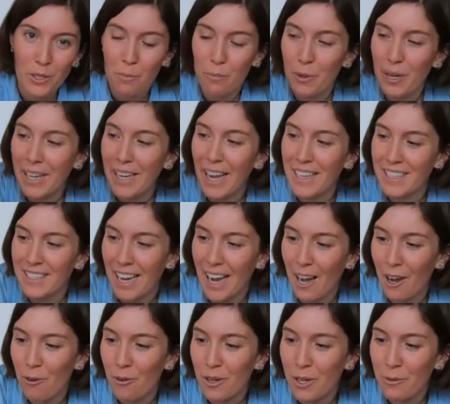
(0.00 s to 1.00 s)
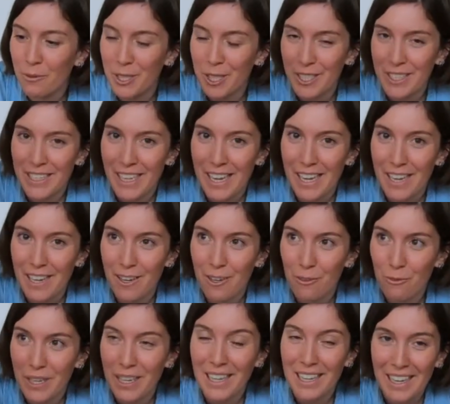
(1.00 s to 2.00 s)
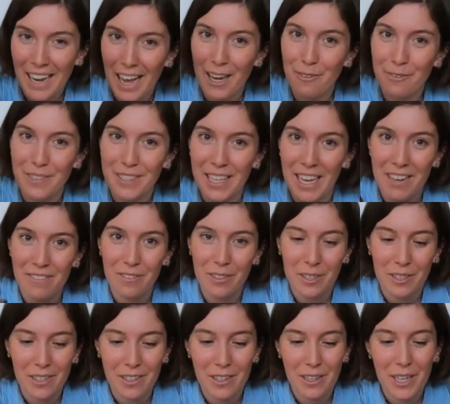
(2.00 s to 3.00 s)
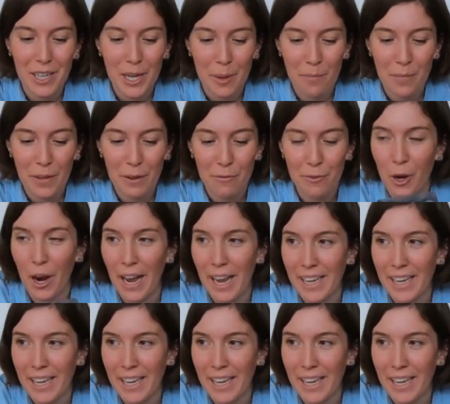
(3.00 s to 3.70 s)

also bringing a towel, which is a real lifesaver if you're